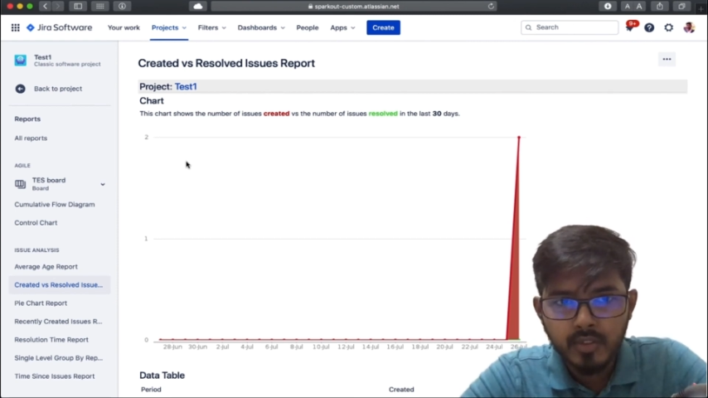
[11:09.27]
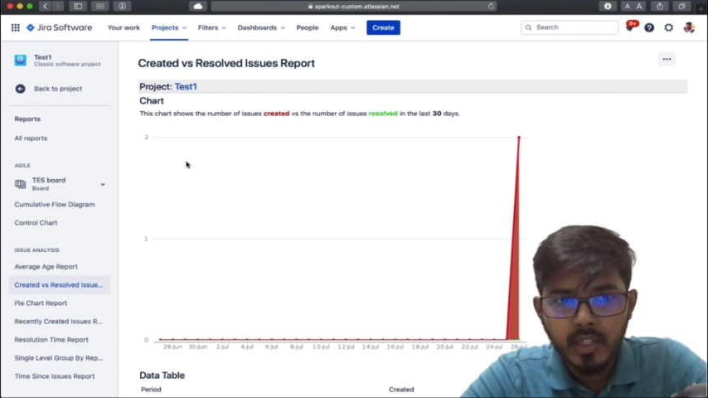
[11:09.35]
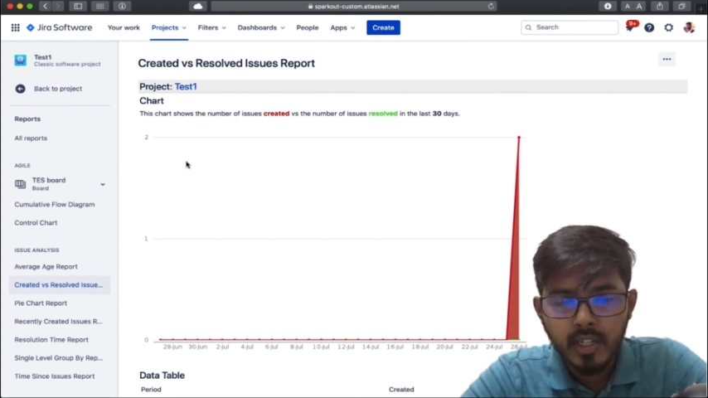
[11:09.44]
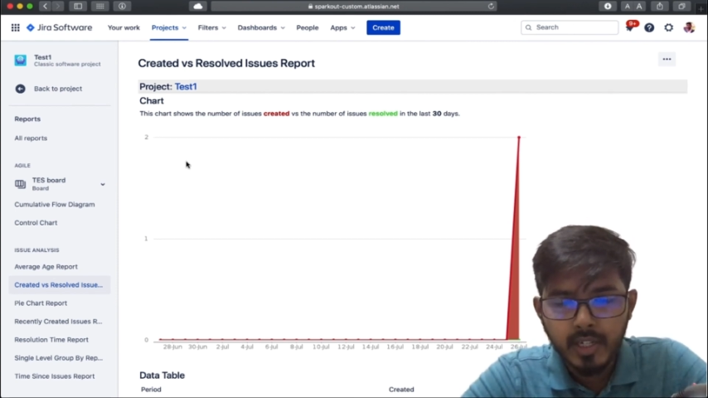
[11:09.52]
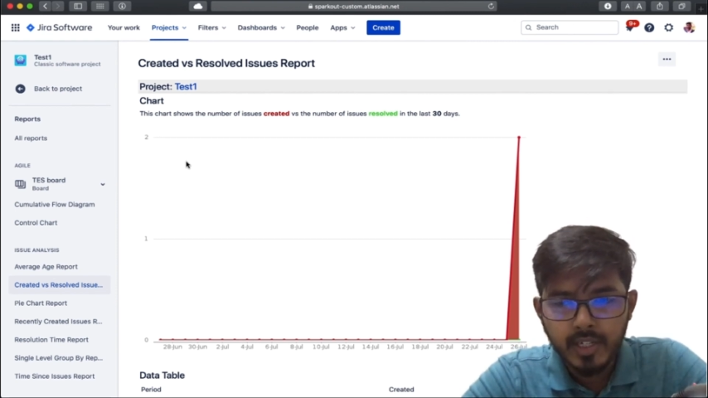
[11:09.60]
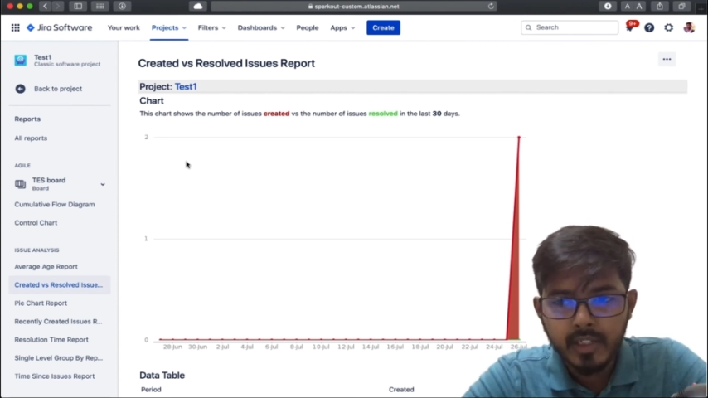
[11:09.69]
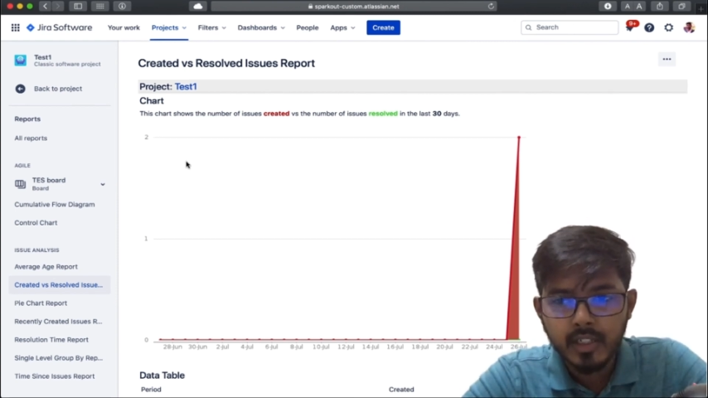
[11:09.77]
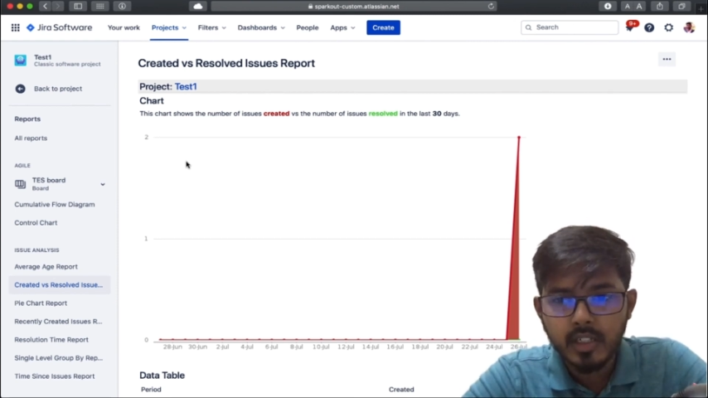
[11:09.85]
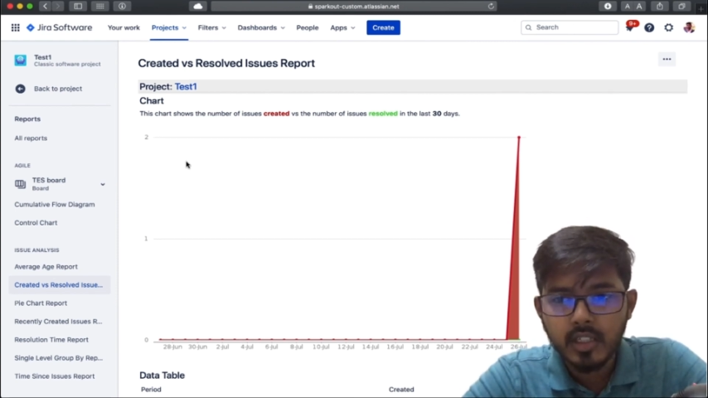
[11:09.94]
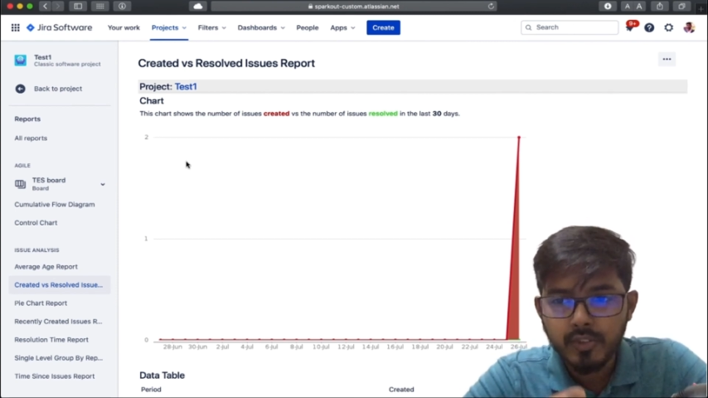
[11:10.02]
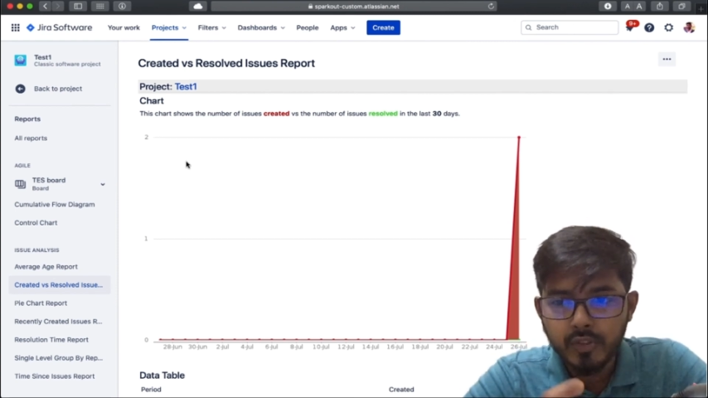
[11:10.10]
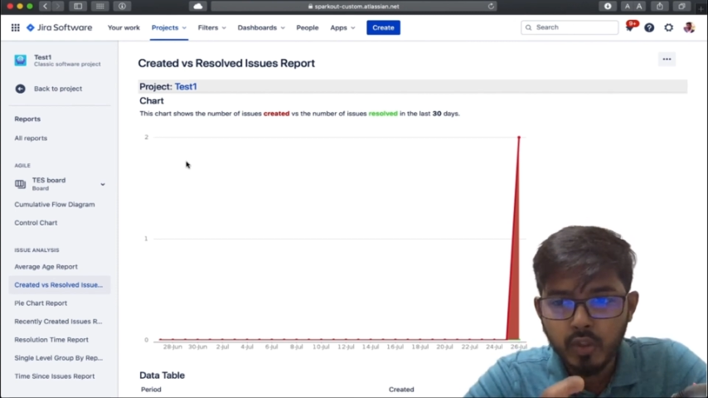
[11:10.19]
and
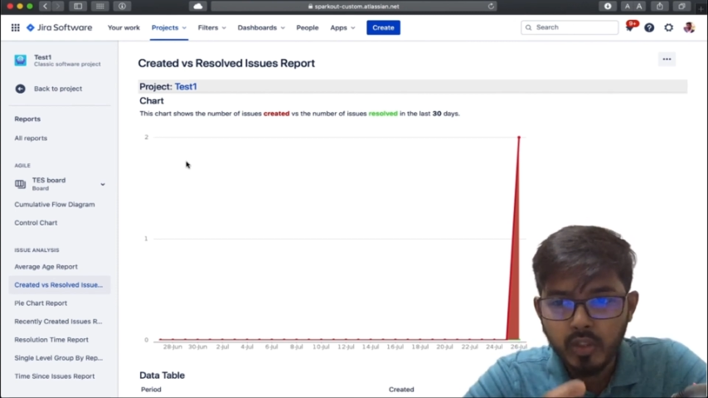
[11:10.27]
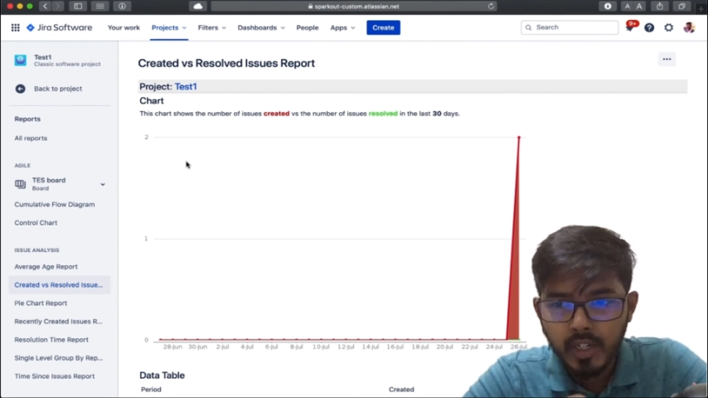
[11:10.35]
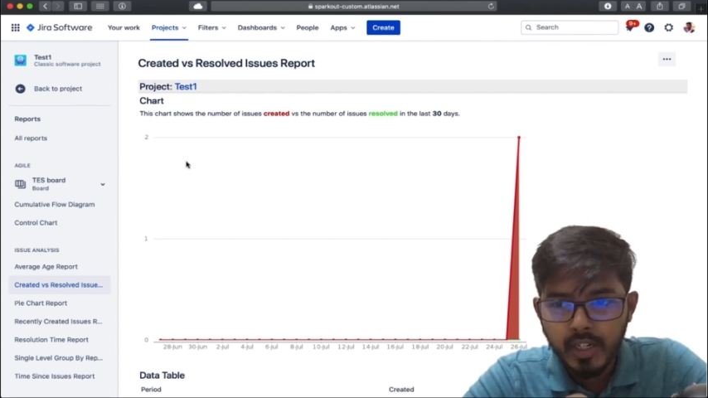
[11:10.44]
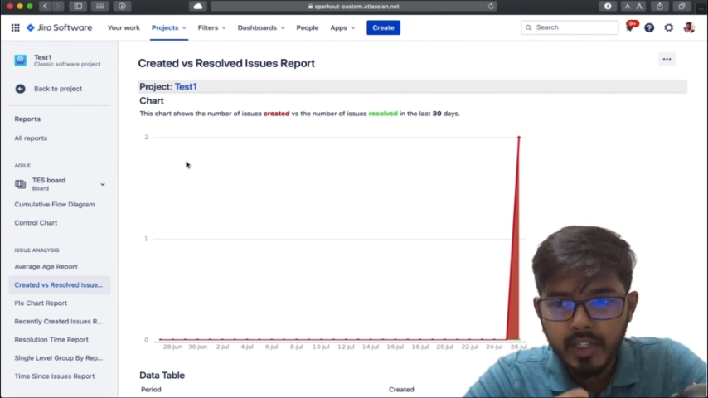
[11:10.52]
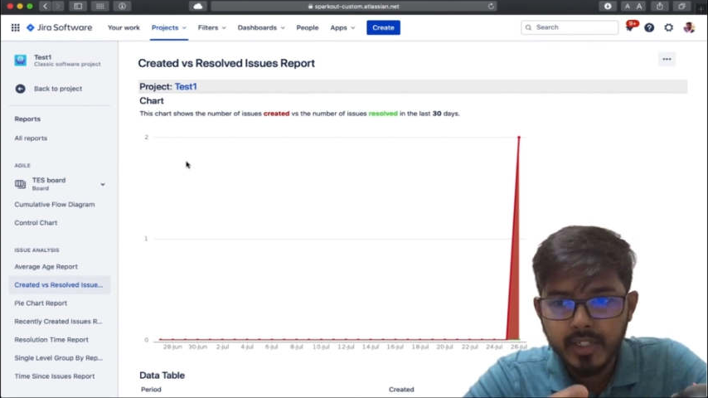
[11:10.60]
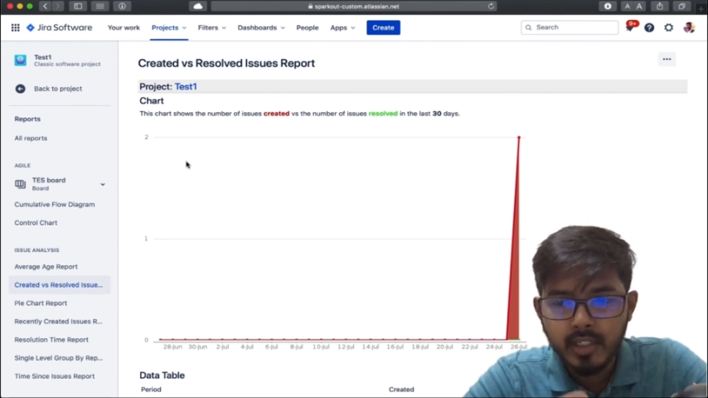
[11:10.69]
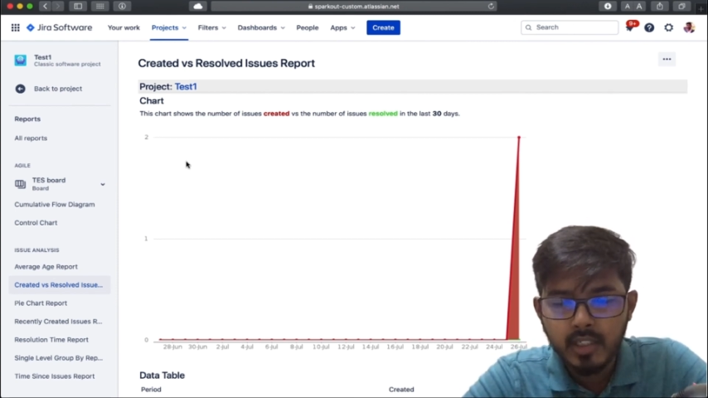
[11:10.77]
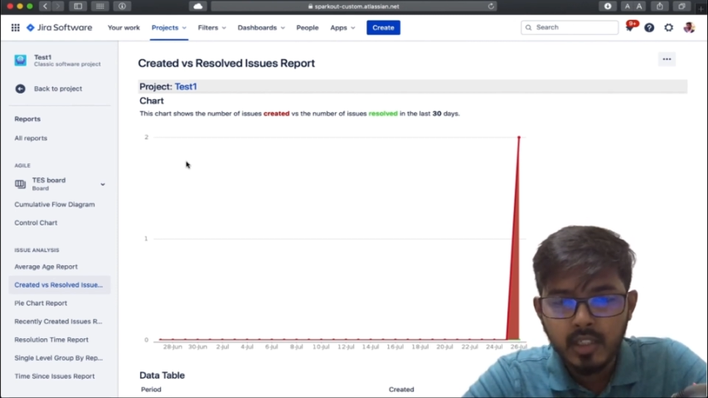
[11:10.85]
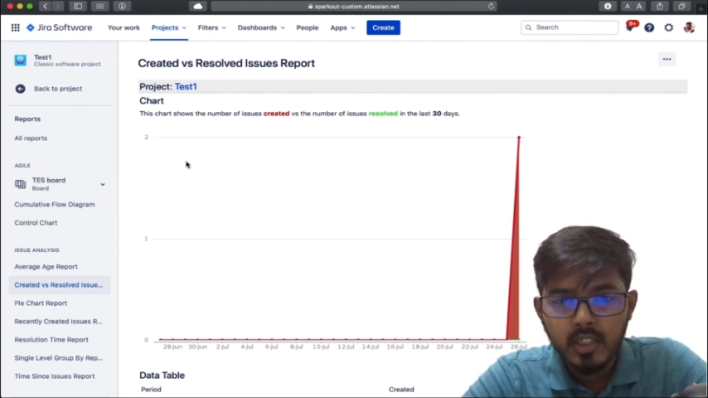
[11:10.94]
if you create